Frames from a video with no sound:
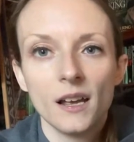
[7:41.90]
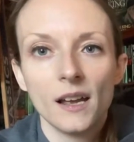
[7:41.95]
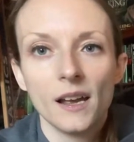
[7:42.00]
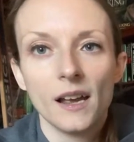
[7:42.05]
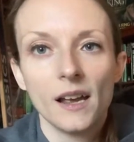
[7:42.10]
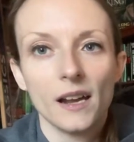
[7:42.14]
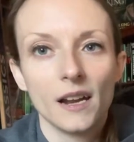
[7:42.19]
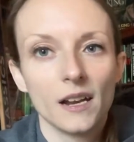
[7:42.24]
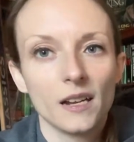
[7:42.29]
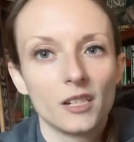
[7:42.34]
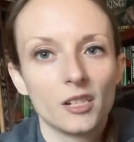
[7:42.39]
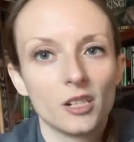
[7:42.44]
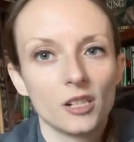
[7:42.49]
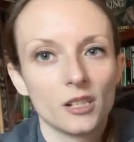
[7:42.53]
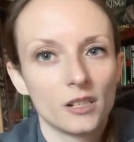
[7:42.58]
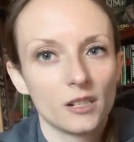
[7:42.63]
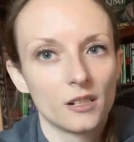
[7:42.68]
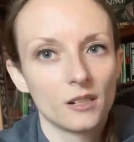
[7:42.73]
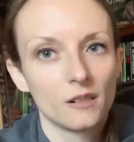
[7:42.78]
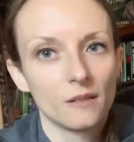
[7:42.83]
and it's
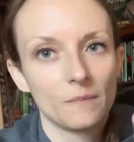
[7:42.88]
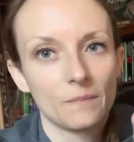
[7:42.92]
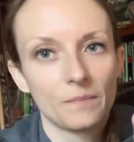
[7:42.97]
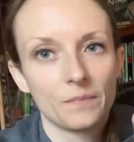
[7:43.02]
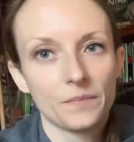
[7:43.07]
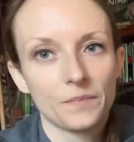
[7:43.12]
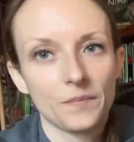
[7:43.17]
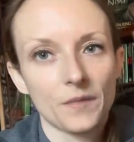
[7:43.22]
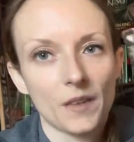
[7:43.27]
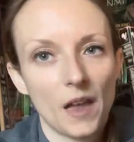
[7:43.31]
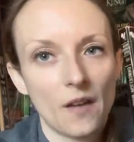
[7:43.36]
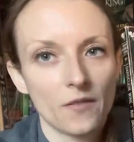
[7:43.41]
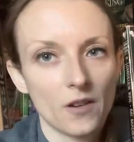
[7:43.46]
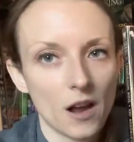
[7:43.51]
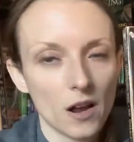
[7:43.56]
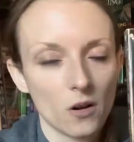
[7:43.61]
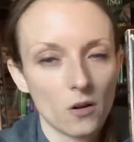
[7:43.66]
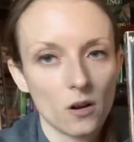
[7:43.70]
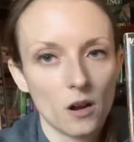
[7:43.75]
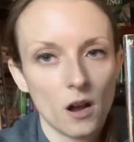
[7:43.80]
just, I've
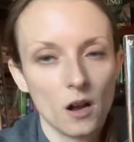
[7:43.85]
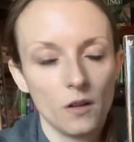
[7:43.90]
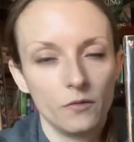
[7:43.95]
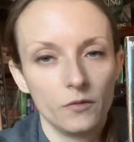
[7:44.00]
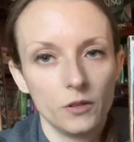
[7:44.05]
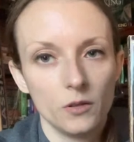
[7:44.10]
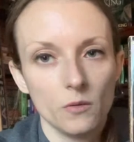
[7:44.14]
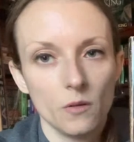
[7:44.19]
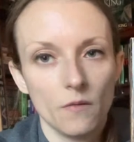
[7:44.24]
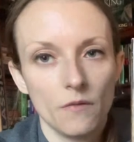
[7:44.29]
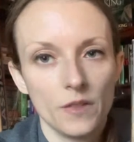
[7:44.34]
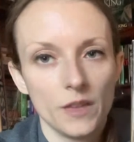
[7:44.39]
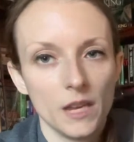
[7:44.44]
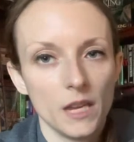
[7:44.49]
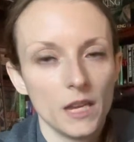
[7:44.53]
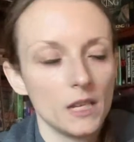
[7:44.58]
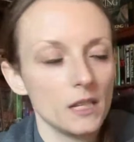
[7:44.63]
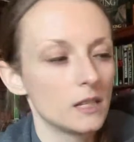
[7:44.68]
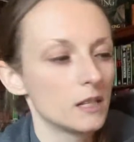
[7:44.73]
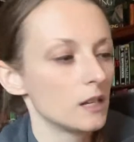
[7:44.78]
got a few of
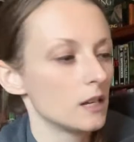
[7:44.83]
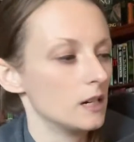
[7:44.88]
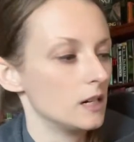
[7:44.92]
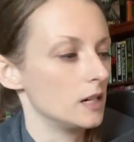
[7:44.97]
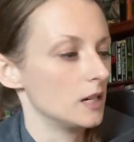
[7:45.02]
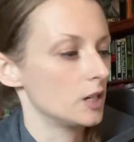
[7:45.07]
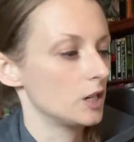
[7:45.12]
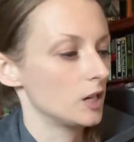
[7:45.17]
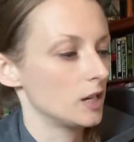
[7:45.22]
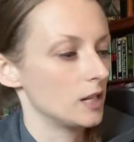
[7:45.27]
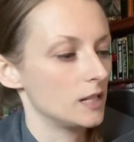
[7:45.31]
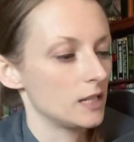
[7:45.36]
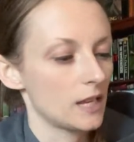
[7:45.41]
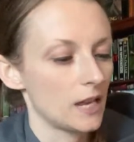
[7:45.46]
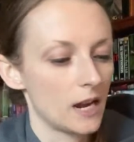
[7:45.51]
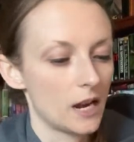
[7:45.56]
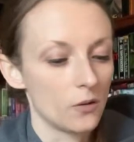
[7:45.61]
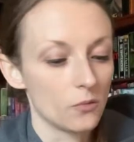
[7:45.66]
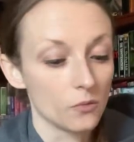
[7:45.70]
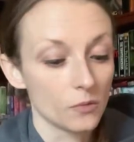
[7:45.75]
these editions
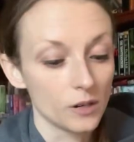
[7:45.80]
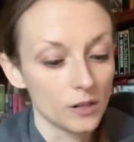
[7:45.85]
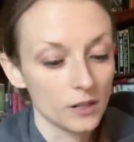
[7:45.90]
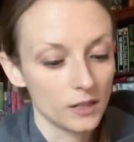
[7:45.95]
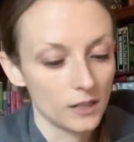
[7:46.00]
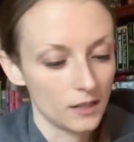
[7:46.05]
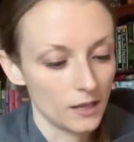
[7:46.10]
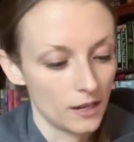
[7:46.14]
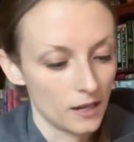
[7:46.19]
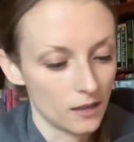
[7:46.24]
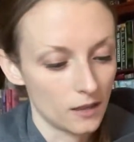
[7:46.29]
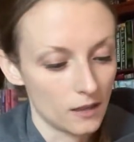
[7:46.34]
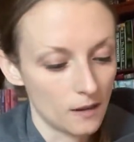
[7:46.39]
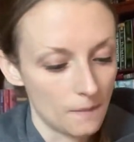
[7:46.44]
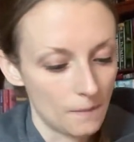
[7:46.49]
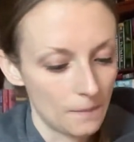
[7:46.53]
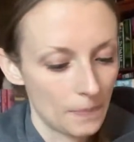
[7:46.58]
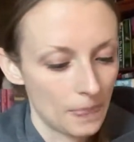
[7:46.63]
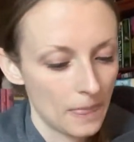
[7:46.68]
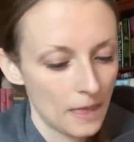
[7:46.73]
and I really like
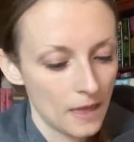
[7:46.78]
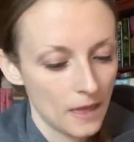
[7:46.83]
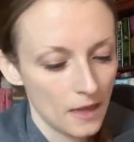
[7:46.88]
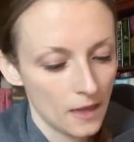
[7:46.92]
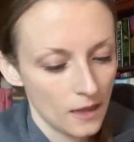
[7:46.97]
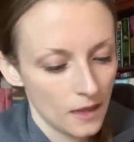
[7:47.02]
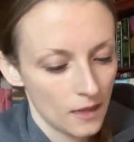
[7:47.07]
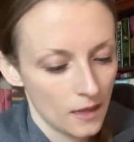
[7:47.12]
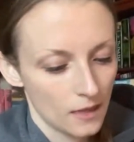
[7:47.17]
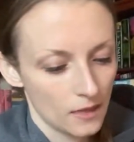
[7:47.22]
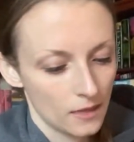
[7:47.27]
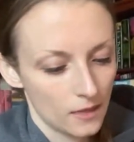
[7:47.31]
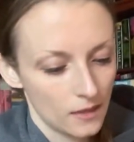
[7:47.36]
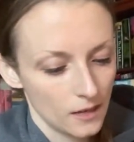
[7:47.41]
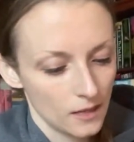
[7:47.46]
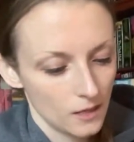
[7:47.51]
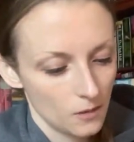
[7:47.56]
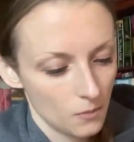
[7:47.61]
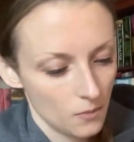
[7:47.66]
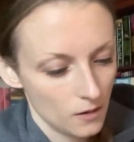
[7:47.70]
them.
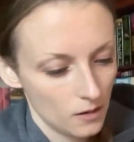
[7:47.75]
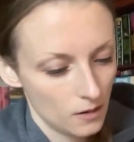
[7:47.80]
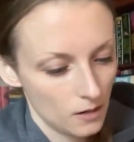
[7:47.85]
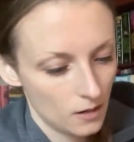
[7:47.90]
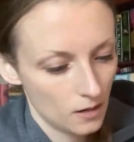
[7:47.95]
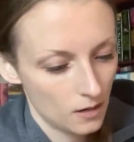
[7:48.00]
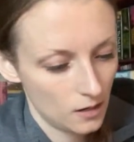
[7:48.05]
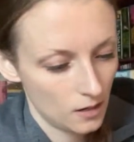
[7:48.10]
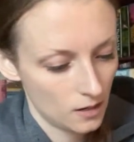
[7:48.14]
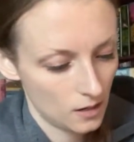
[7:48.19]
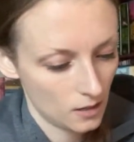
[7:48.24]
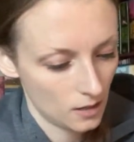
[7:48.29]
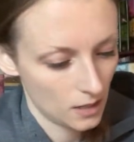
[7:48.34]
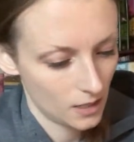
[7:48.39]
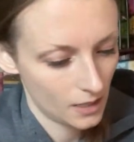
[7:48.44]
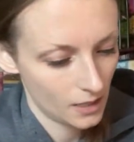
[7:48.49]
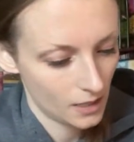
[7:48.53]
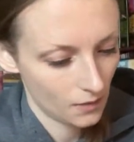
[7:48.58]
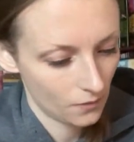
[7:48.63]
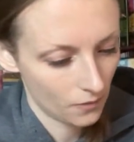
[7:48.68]
This one
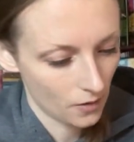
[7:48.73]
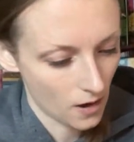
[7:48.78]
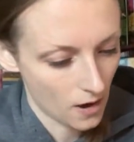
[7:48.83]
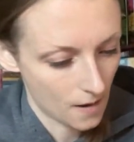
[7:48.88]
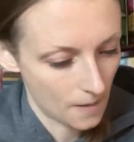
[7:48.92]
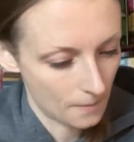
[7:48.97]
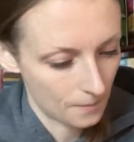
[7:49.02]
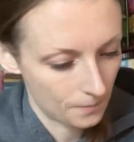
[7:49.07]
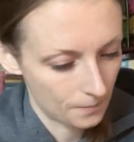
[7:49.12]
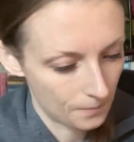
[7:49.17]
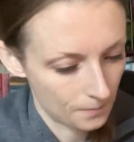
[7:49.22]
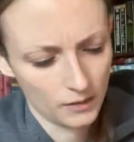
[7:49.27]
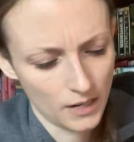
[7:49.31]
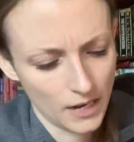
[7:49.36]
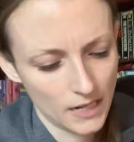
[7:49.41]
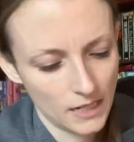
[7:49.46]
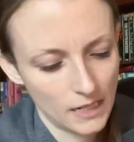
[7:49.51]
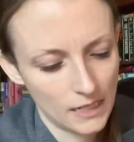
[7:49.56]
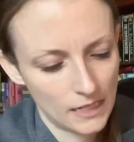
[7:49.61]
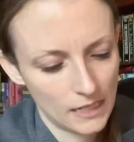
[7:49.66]
is from
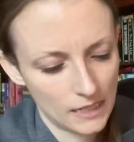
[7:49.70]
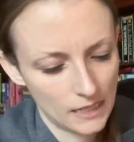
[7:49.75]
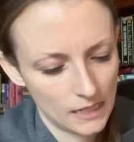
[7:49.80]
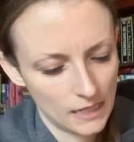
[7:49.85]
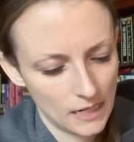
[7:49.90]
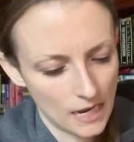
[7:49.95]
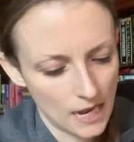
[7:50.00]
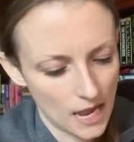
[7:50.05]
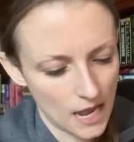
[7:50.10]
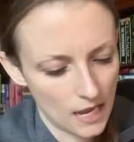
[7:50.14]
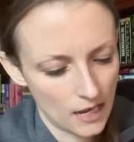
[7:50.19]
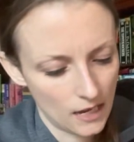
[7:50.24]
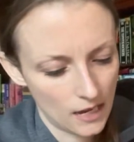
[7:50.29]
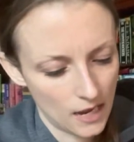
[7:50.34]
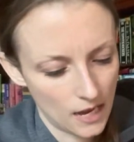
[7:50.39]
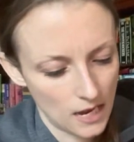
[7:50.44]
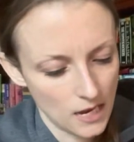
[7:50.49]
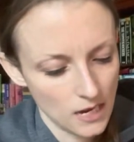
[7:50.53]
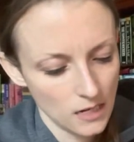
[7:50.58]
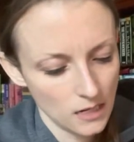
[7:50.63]

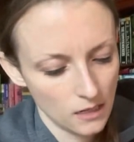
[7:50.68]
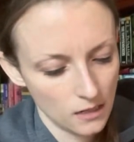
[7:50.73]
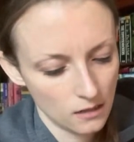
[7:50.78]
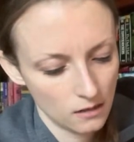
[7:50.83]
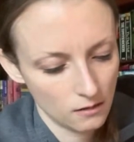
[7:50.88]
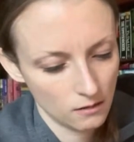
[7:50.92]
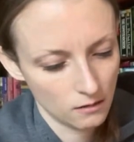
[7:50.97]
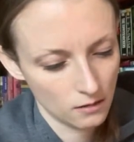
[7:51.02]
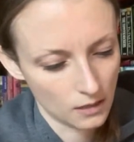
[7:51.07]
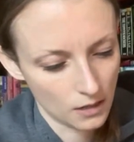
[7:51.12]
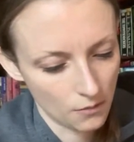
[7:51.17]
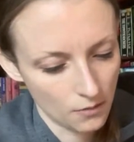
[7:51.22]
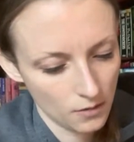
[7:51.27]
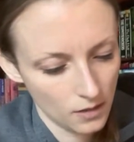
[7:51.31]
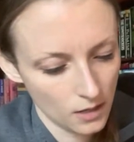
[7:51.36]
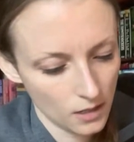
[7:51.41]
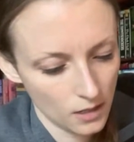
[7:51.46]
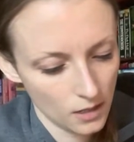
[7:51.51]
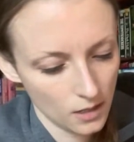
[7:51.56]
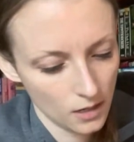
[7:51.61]
1968. Is that what
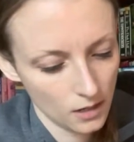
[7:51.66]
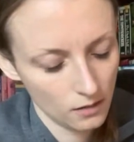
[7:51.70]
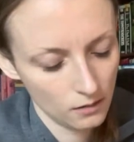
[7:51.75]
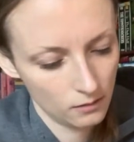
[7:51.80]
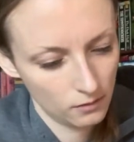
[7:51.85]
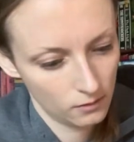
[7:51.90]
that said?